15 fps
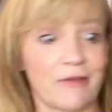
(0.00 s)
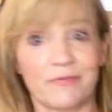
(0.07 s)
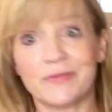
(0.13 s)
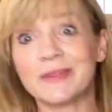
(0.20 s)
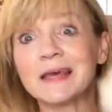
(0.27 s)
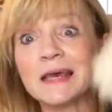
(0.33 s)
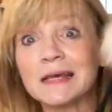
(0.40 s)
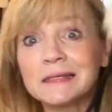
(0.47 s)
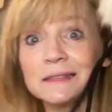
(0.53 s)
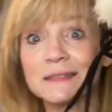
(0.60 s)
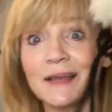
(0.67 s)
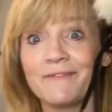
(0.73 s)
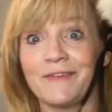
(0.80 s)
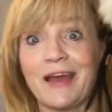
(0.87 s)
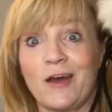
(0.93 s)
this.
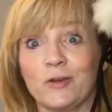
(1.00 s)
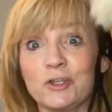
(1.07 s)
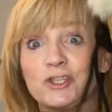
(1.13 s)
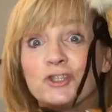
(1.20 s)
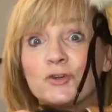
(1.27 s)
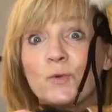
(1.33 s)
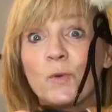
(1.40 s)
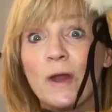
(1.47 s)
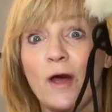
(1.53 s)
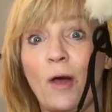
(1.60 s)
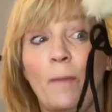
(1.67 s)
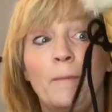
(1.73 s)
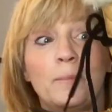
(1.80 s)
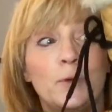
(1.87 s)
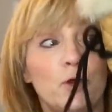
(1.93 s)
I found
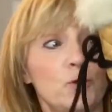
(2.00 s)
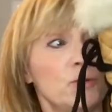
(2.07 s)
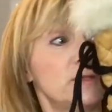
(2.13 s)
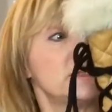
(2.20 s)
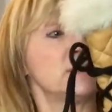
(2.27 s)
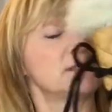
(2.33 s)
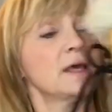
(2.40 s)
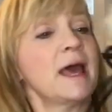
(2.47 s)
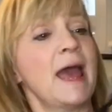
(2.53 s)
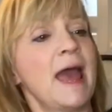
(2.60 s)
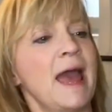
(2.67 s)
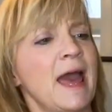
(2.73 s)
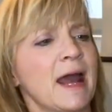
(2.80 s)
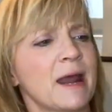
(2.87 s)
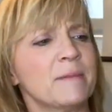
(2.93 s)
Sorel boots,
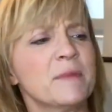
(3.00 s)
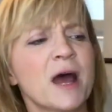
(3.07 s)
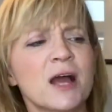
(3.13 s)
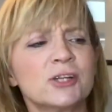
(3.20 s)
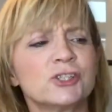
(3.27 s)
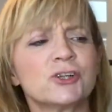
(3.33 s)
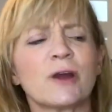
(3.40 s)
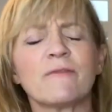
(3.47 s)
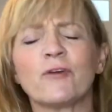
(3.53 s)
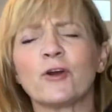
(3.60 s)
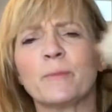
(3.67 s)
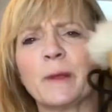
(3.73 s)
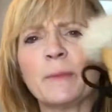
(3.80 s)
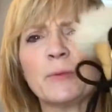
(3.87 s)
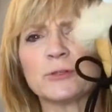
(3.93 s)
and I'm not sure. I've
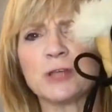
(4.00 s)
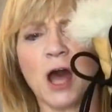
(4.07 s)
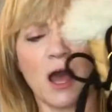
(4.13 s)
heard people talk